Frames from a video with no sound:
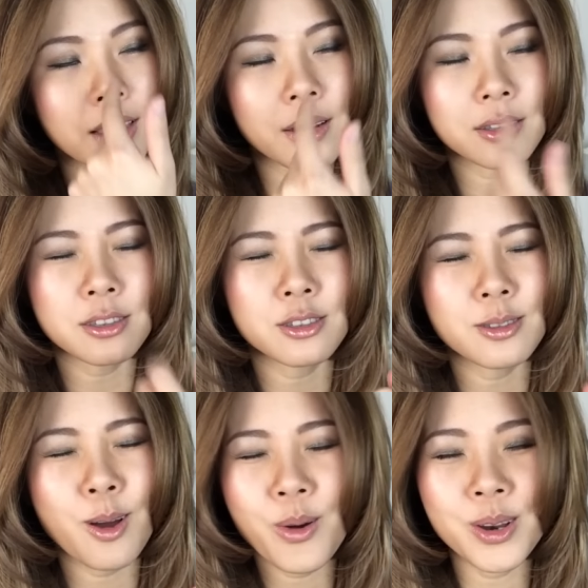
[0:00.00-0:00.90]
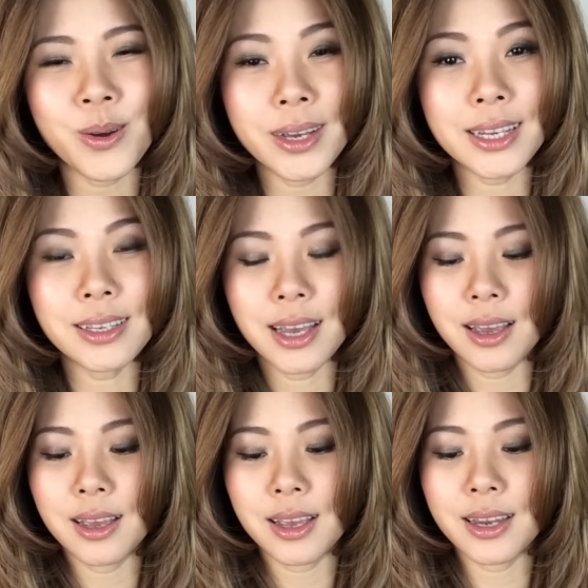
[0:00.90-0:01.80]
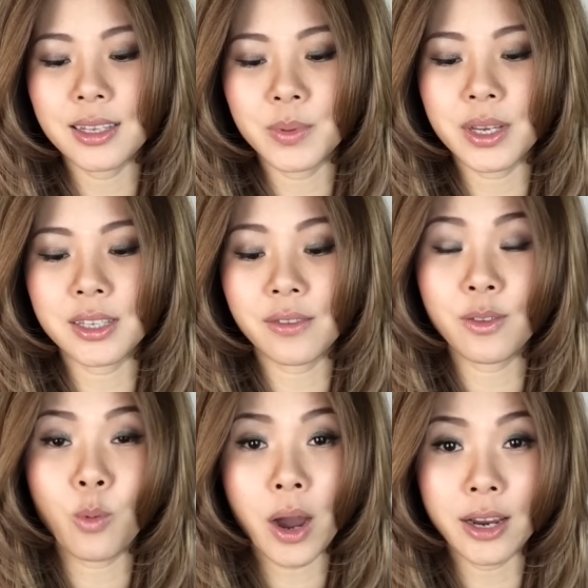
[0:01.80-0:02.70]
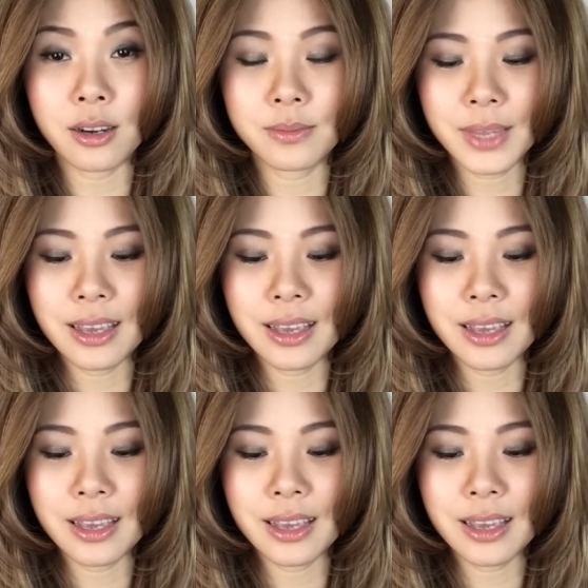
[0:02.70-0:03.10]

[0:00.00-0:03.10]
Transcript: that is so annoying, it is because of the wire.